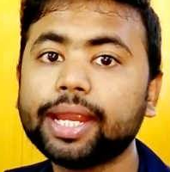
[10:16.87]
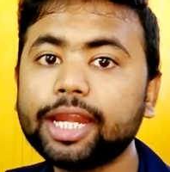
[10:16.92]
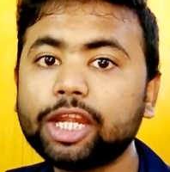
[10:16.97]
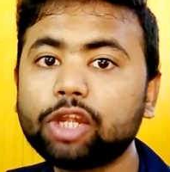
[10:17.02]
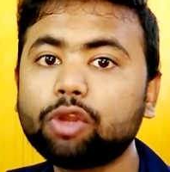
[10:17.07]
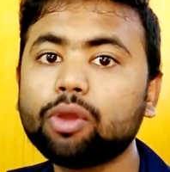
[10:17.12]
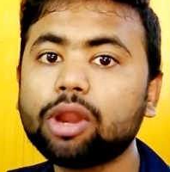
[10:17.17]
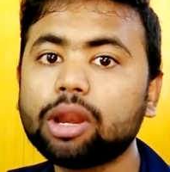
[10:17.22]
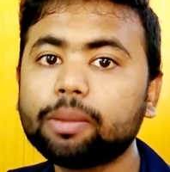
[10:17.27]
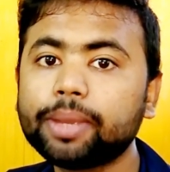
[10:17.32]

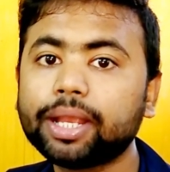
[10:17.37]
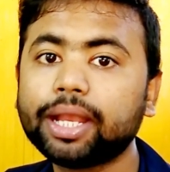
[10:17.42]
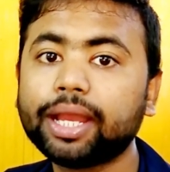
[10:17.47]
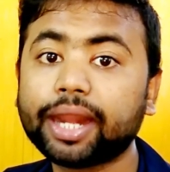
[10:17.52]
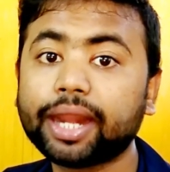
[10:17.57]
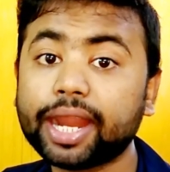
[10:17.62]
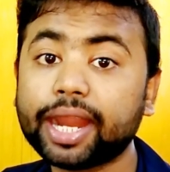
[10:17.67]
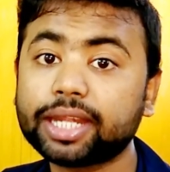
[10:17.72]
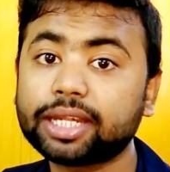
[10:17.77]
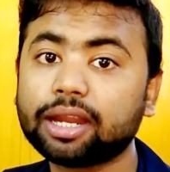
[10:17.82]
it will be
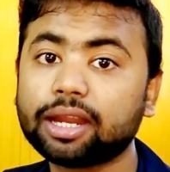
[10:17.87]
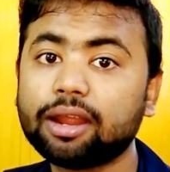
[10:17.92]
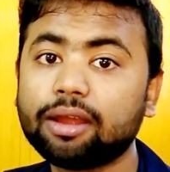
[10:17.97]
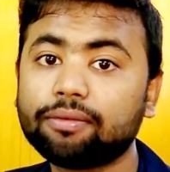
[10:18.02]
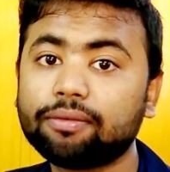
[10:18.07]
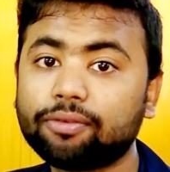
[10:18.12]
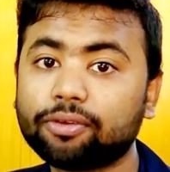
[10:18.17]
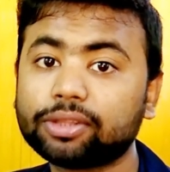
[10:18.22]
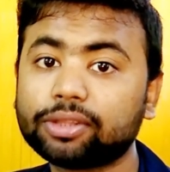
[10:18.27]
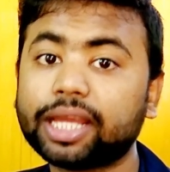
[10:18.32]
great
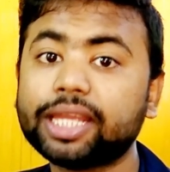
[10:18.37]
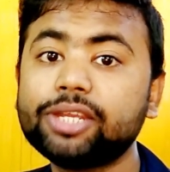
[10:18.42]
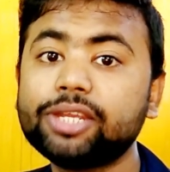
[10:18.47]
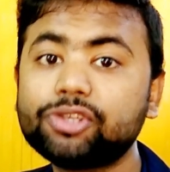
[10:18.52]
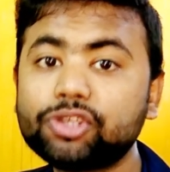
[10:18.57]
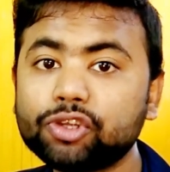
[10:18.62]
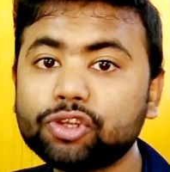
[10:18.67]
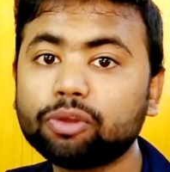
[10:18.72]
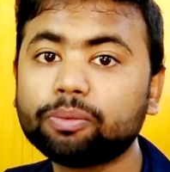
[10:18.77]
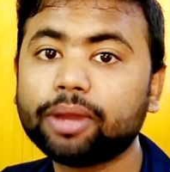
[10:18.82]
for the
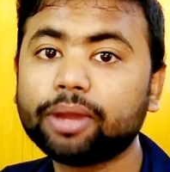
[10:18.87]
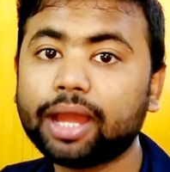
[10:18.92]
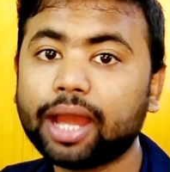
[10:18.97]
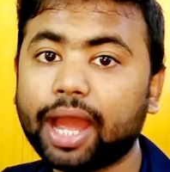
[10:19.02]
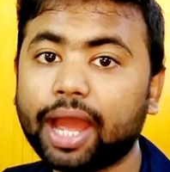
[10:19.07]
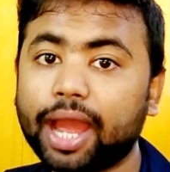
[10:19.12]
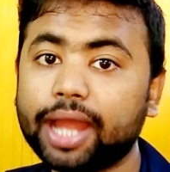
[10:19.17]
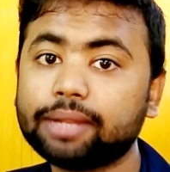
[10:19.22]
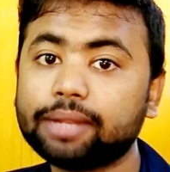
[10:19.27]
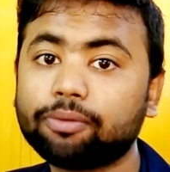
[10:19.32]
YouTube
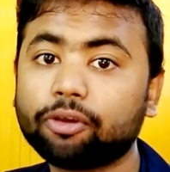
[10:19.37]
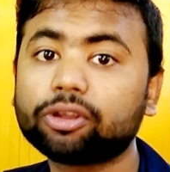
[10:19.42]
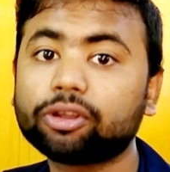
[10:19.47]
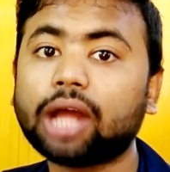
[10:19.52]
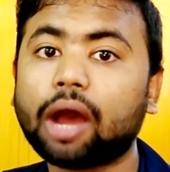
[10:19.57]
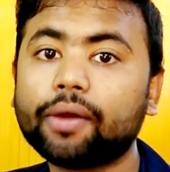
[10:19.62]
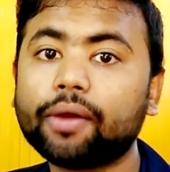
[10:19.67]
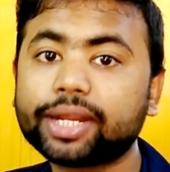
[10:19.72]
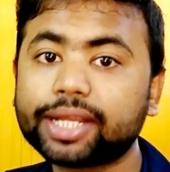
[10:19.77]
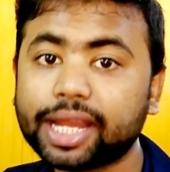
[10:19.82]
and for
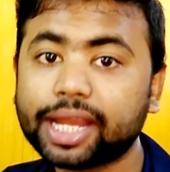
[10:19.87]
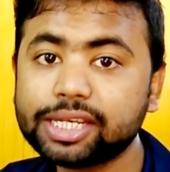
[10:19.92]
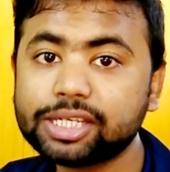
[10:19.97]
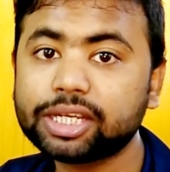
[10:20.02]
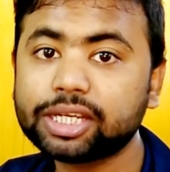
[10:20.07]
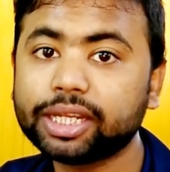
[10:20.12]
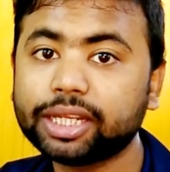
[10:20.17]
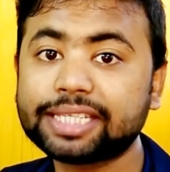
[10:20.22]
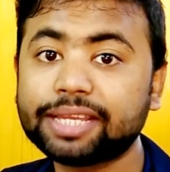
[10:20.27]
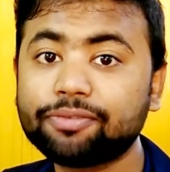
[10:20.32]
our
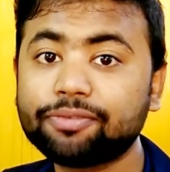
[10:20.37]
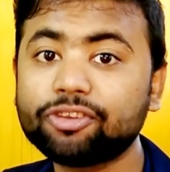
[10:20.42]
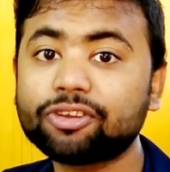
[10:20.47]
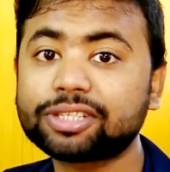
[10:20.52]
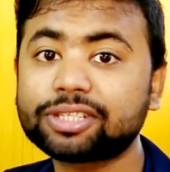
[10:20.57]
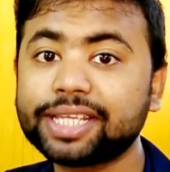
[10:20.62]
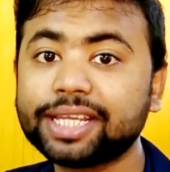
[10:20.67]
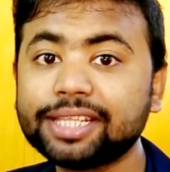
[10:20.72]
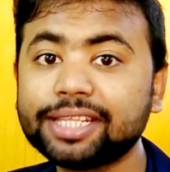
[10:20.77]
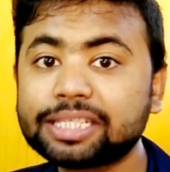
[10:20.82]
country. If you
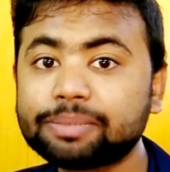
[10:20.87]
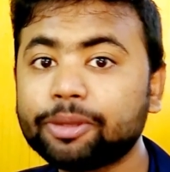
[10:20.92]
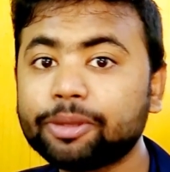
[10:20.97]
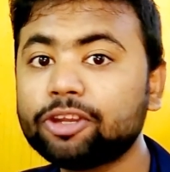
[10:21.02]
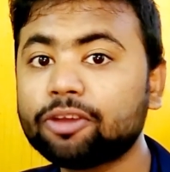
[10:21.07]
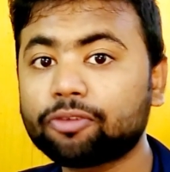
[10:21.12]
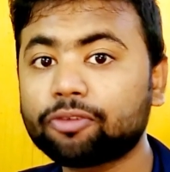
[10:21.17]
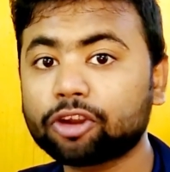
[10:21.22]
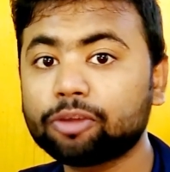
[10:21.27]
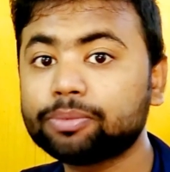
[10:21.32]
are seeing this
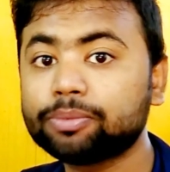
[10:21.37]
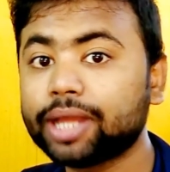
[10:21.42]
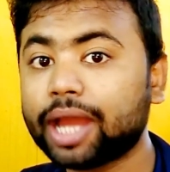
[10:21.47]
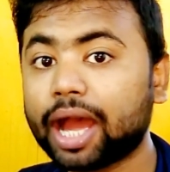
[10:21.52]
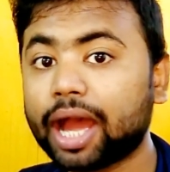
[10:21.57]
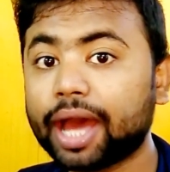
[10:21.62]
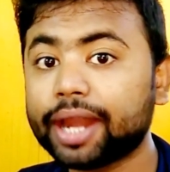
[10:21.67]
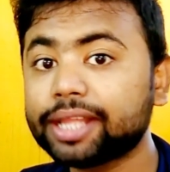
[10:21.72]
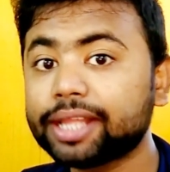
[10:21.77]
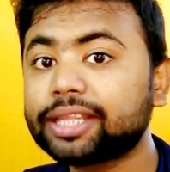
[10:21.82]
video from the
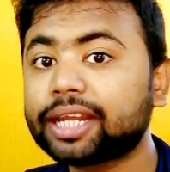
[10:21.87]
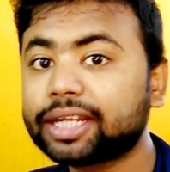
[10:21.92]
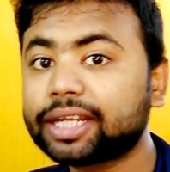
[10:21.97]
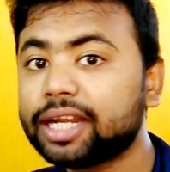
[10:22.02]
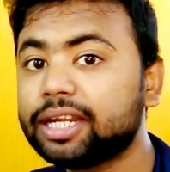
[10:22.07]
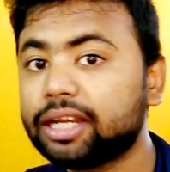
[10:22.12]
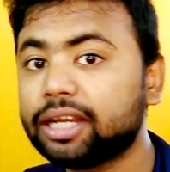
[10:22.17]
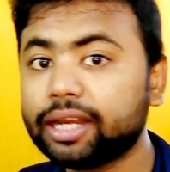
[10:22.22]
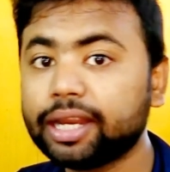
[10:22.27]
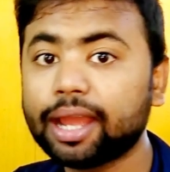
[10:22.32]
another
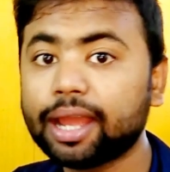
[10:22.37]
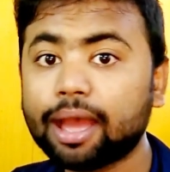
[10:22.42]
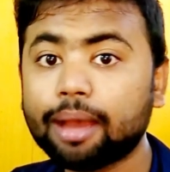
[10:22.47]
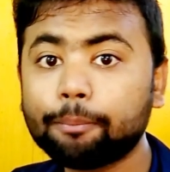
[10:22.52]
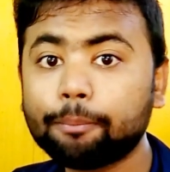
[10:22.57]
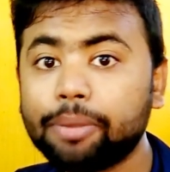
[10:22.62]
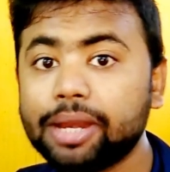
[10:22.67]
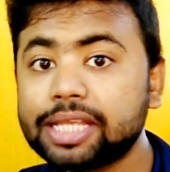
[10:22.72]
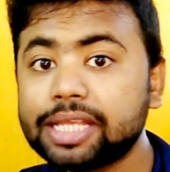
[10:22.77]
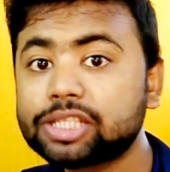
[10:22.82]
country,
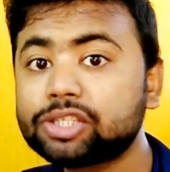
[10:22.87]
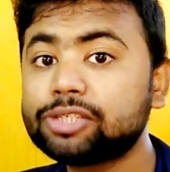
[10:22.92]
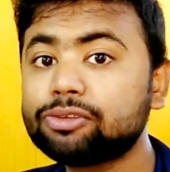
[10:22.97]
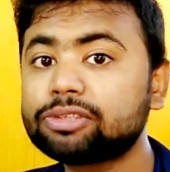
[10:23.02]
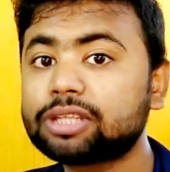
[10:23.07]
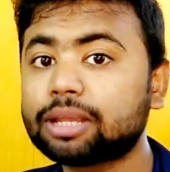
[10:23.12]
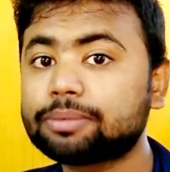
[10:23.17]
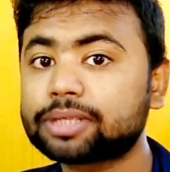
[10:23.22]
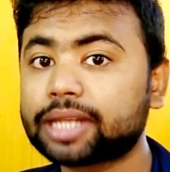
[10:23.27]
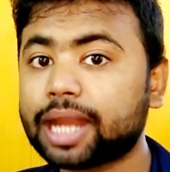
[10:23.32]
please
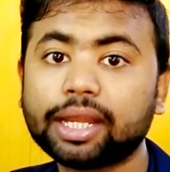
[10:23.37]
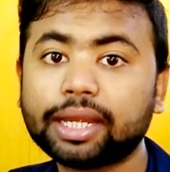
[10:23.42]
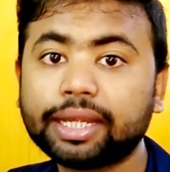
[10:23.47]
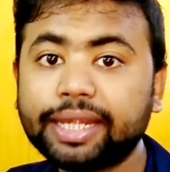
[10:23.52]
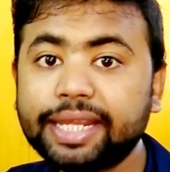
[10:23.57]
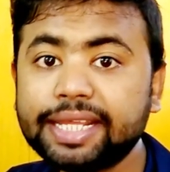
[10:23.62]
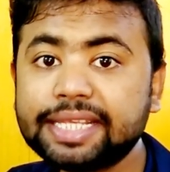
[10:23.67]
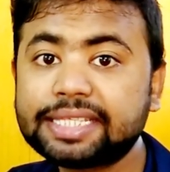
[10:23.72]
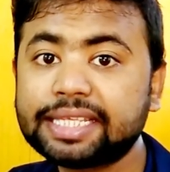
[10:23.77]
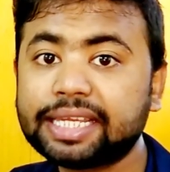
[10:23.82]
do subscribe
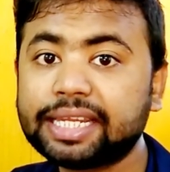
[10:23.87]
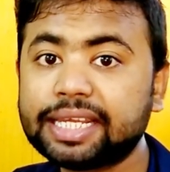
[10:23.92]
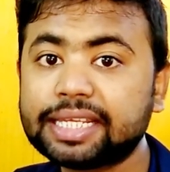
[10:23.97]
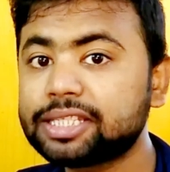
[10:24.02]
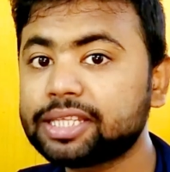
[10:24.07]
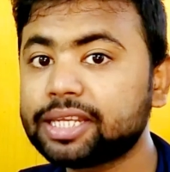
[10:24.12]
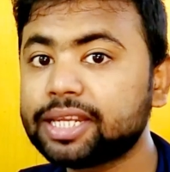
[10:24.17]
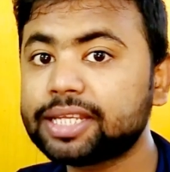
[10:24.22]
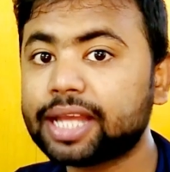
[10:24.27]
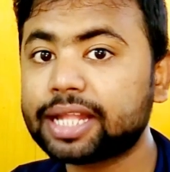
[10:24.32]

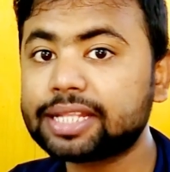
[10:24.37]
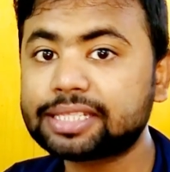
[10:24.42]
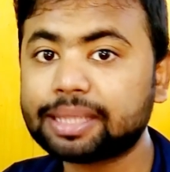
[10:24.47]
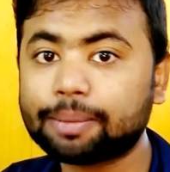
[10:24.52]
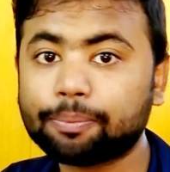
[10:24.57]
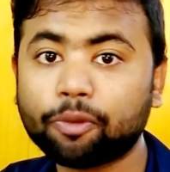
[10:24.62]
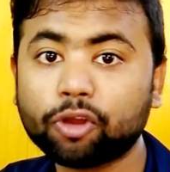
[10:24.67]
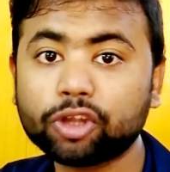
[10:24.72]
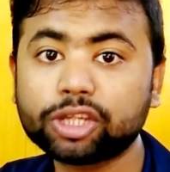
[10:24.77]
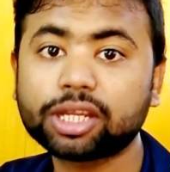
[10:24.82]
T-Series and
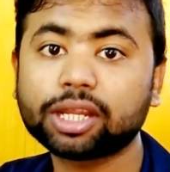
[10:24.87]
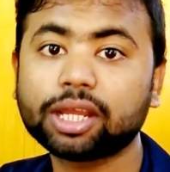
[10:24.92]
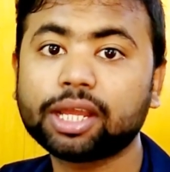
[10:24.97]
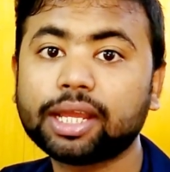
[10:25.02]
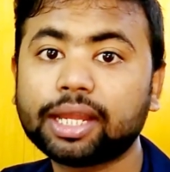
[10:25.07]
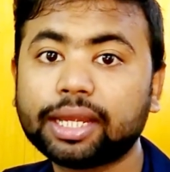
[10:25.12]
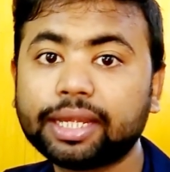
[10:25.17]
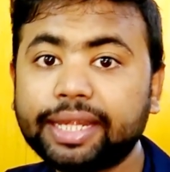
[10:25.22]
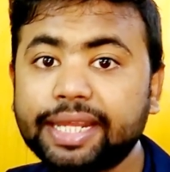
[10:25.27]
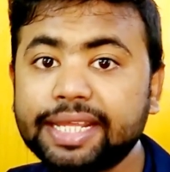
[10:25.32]
support
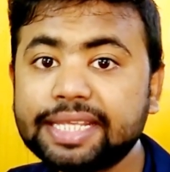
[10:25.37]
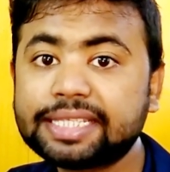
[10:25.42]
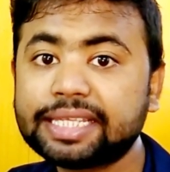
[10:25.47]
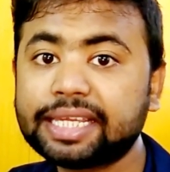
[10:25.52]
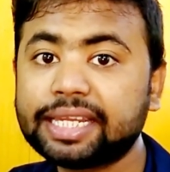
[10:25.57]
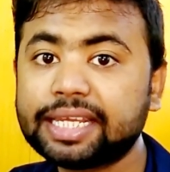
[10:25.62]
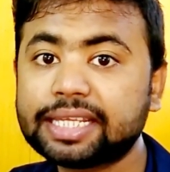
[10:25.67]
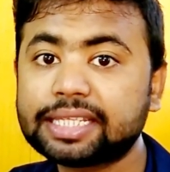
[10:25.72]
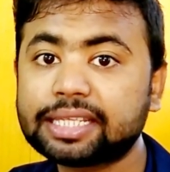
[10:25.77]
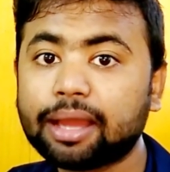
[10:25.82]

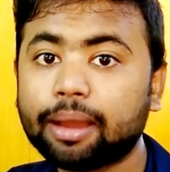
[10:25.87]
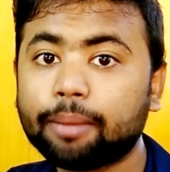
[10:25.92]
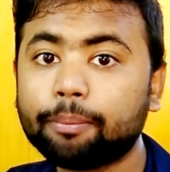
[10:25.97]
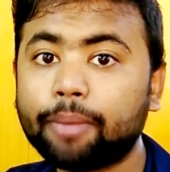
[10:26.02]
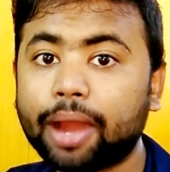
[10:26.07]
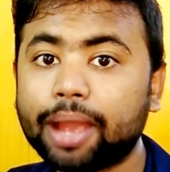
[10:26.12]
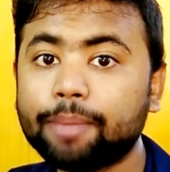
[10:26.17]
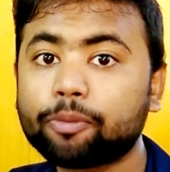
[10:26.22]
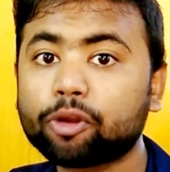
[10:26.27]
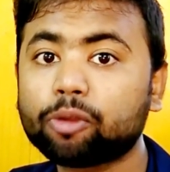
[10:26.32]
T-Series
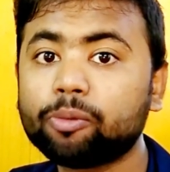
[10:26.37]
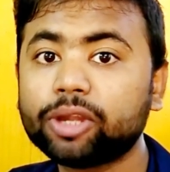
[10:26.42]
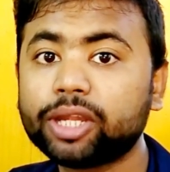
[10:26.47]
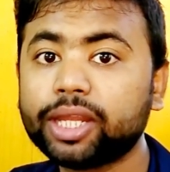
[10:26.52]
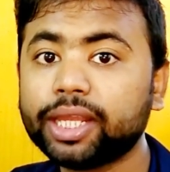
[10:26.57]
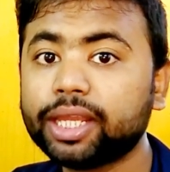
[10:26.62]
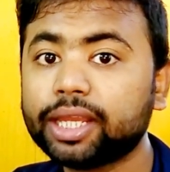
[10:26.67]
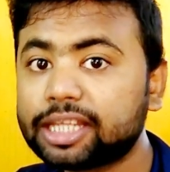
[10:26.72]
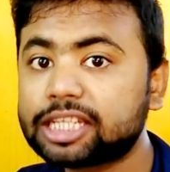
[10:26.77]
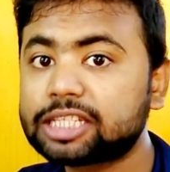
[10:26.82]
by
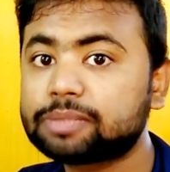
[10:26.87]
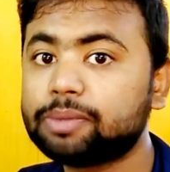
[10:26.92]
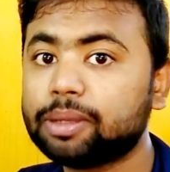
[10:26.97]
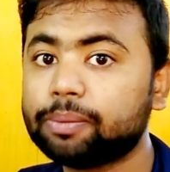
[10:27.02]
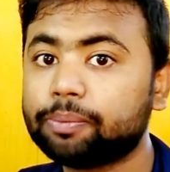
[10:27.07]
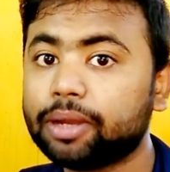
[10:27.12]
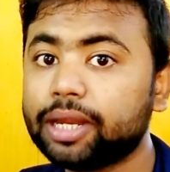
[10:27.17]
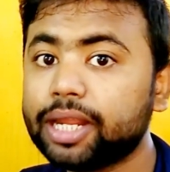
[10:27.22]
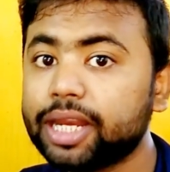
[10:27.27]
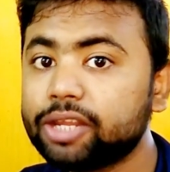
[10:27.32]
promoting those
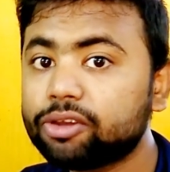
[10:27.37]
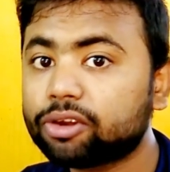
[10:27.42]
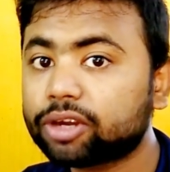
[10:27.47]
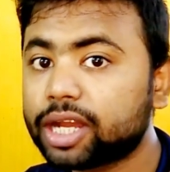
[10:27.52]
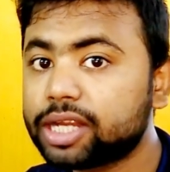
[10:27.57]
people in your